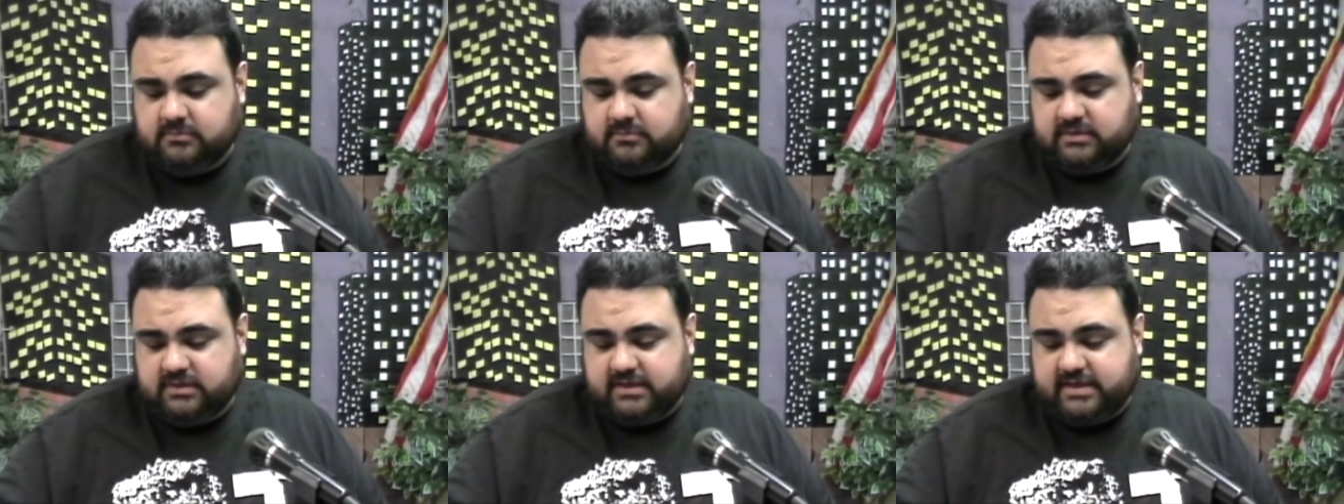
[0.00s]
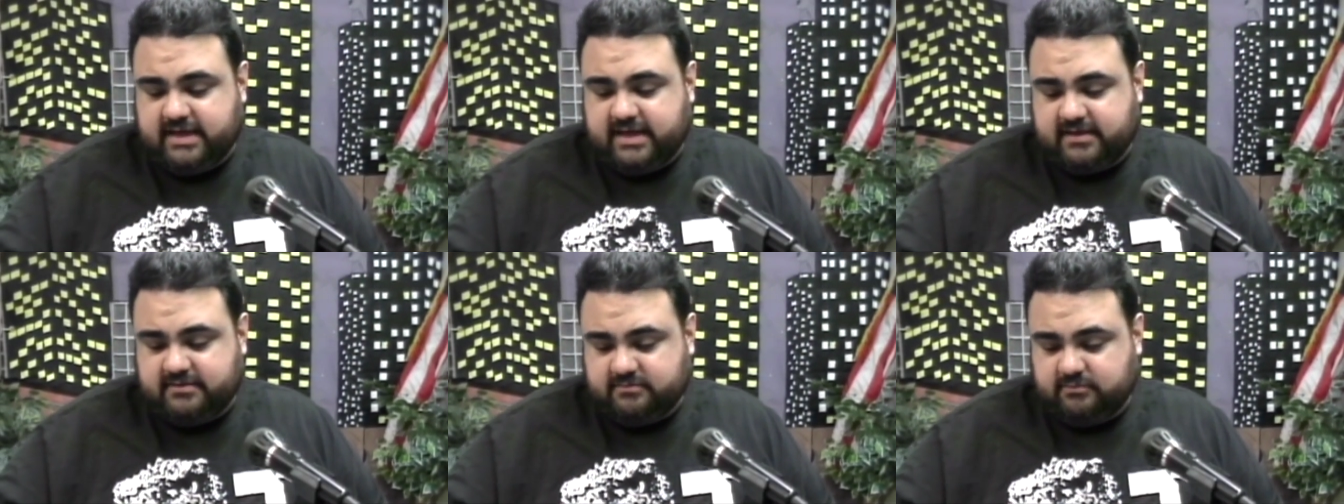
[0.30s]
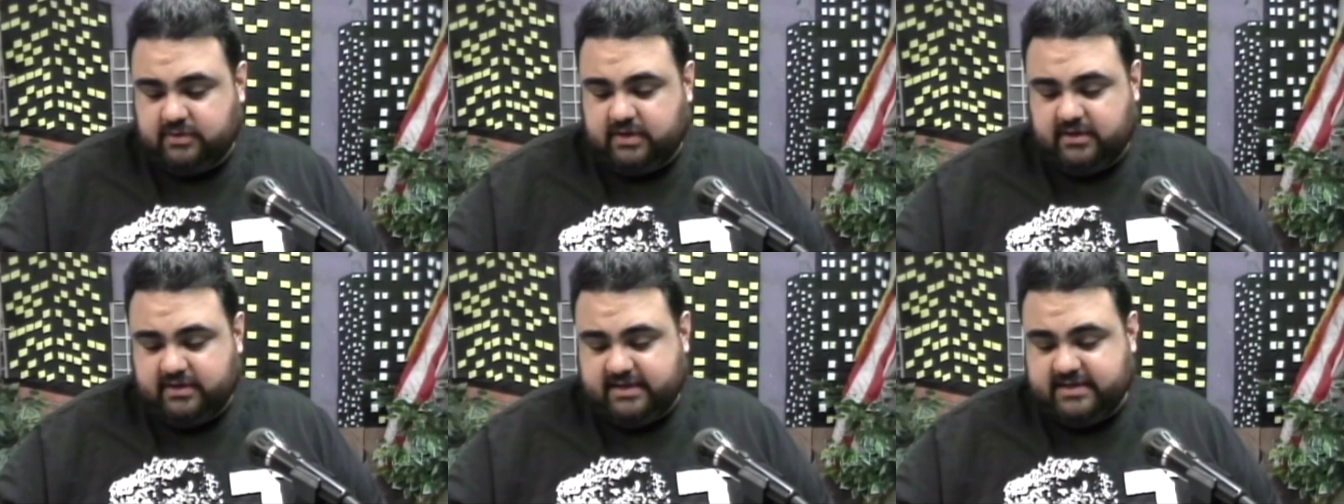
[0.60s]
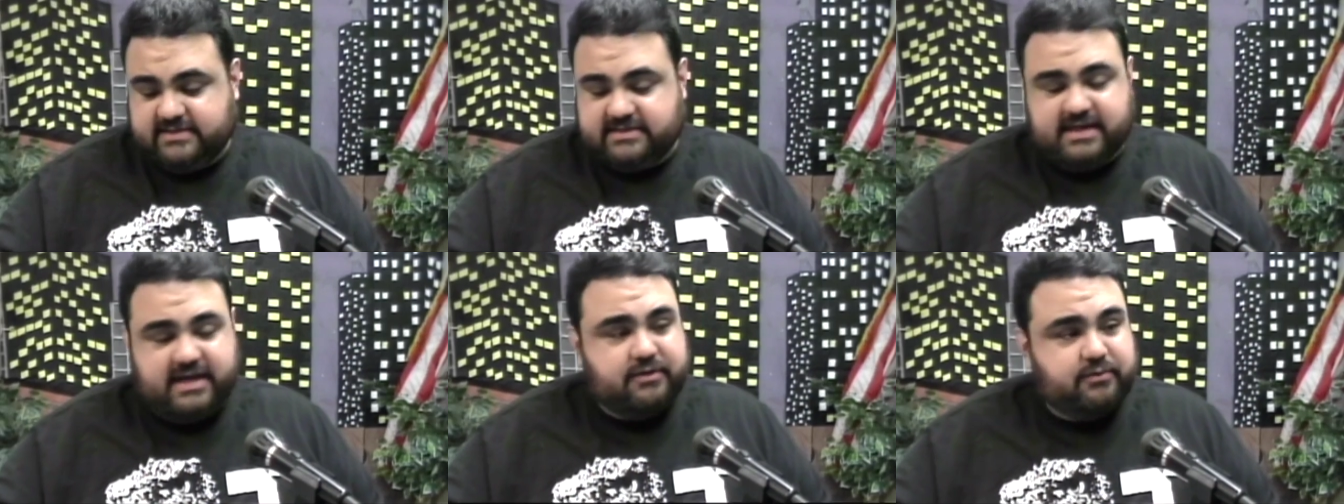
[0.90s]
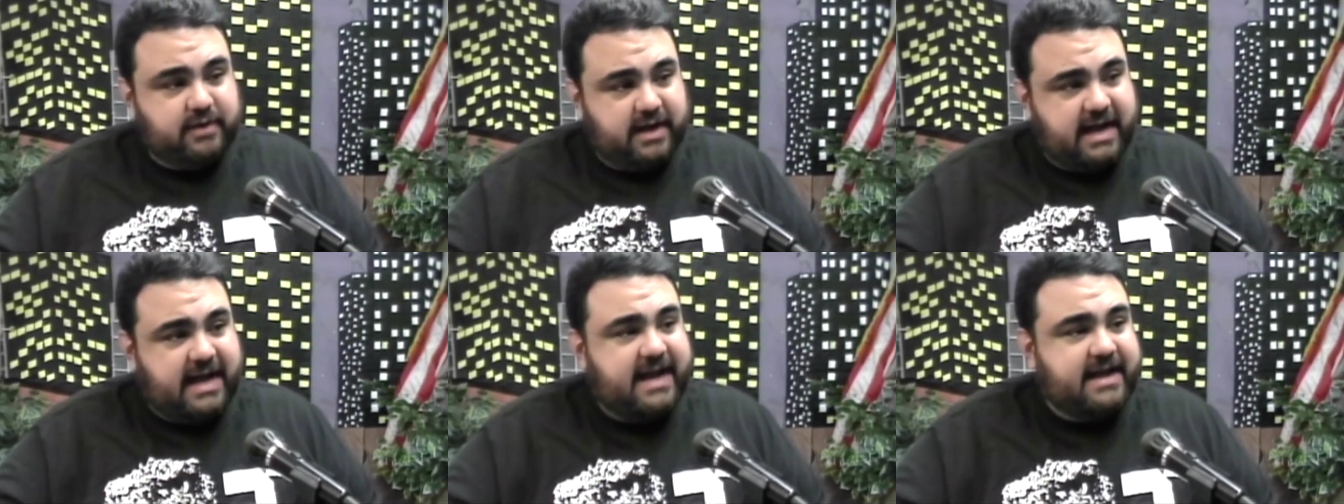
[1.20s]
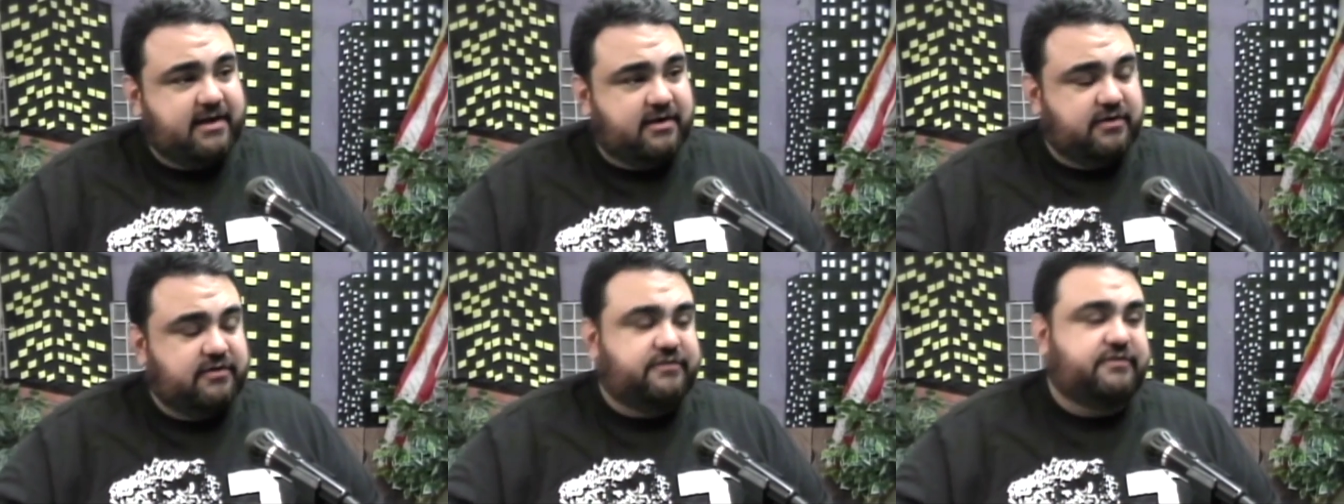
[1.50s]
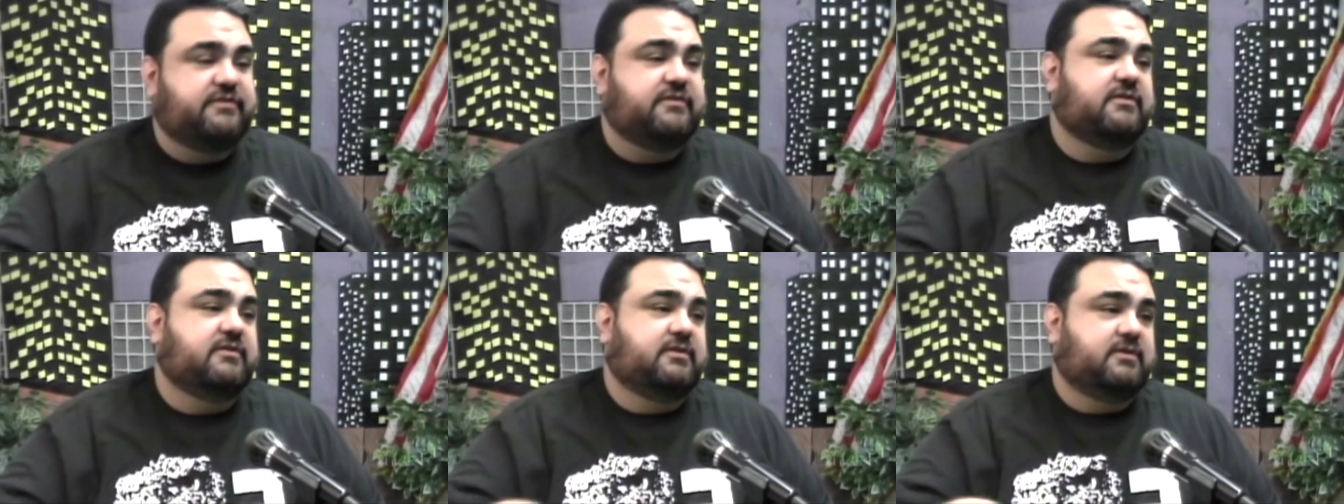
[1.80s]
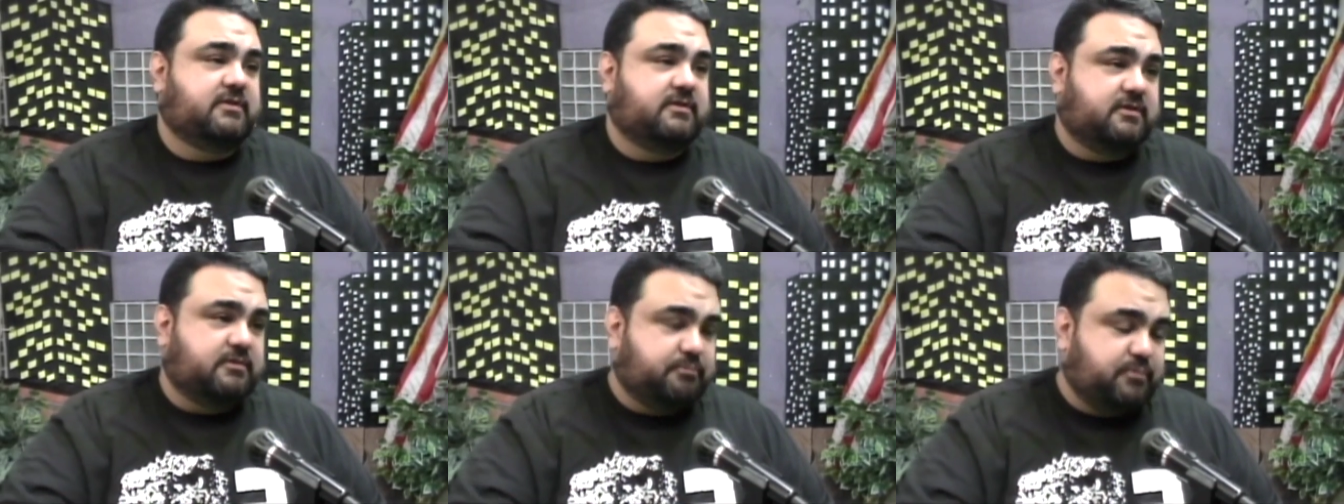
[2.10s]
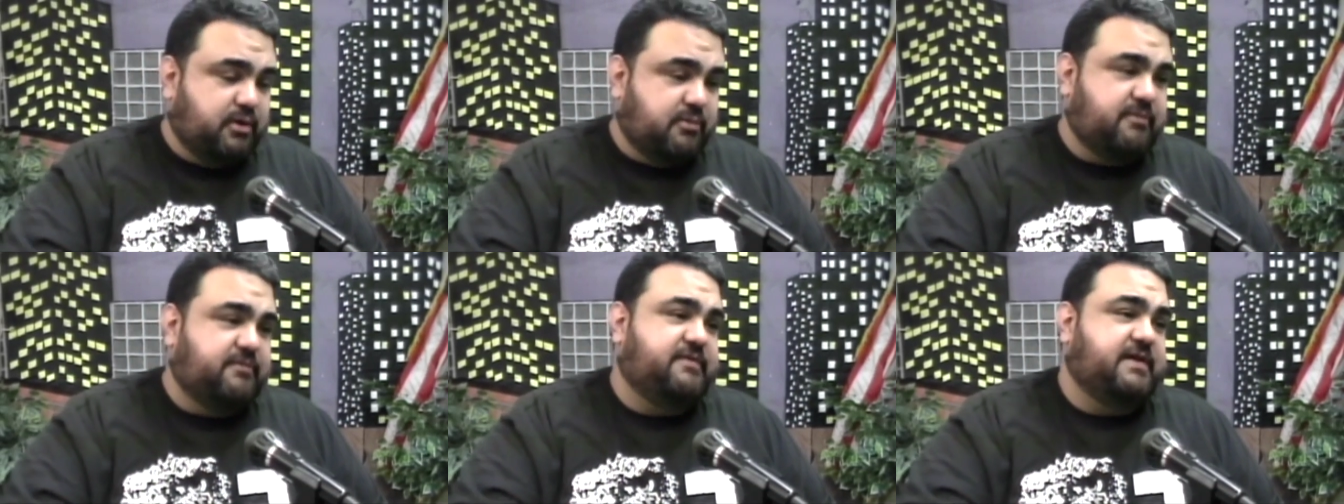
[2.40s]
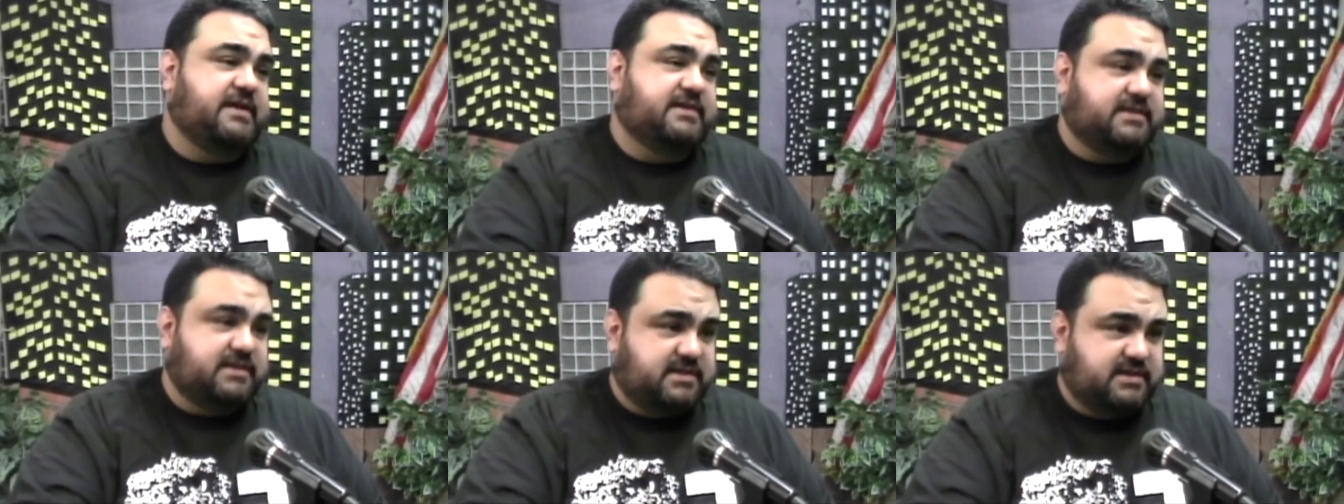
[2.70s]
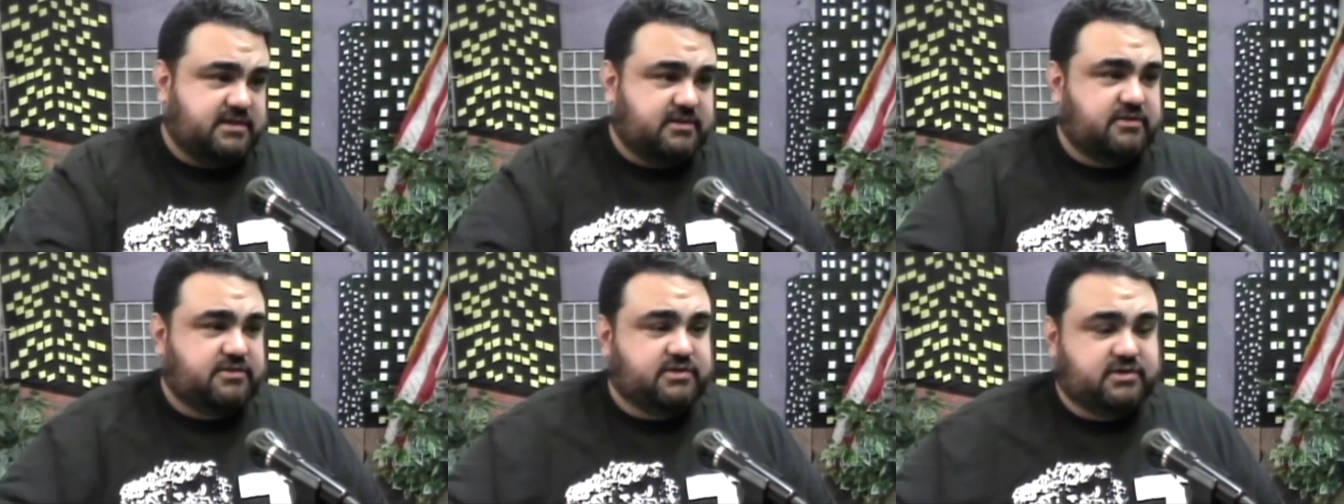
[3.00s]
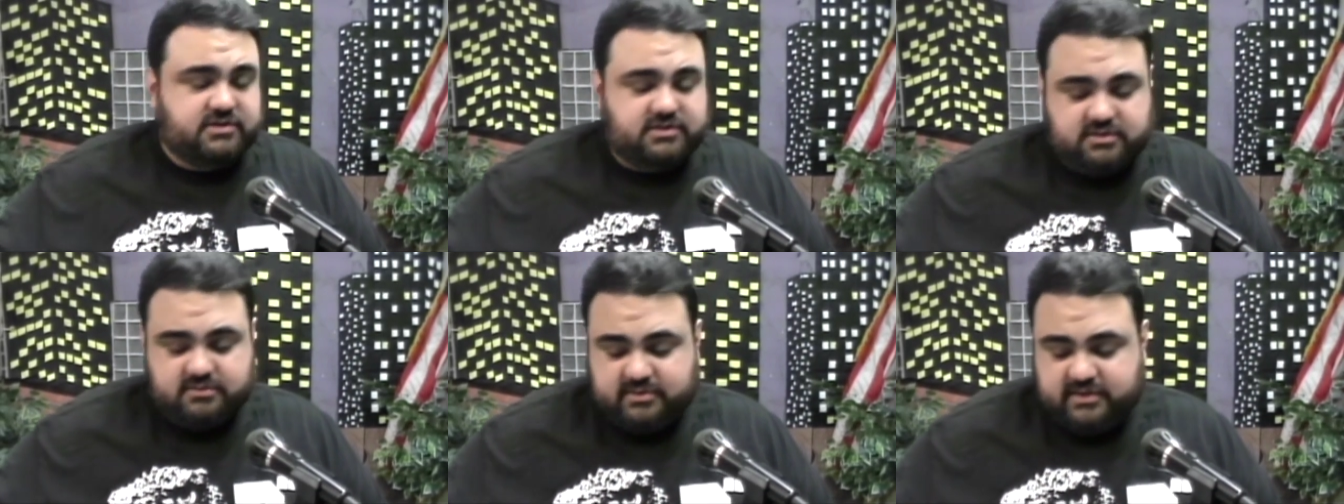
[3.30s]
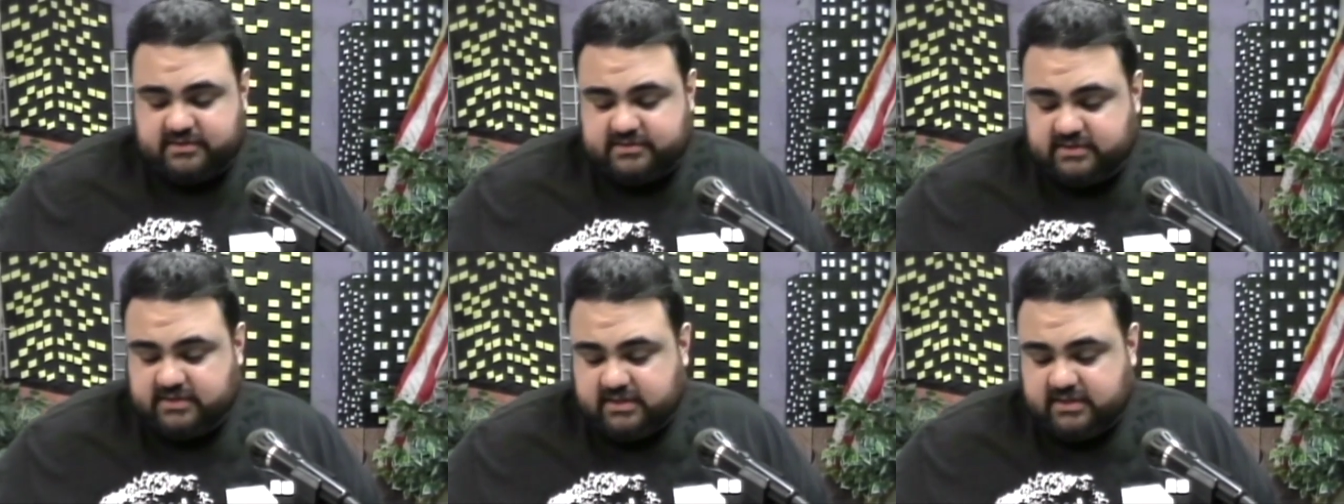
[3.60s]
Yeah, well, he's the guy who hires Boba Fett to kill Jar Jar Binks.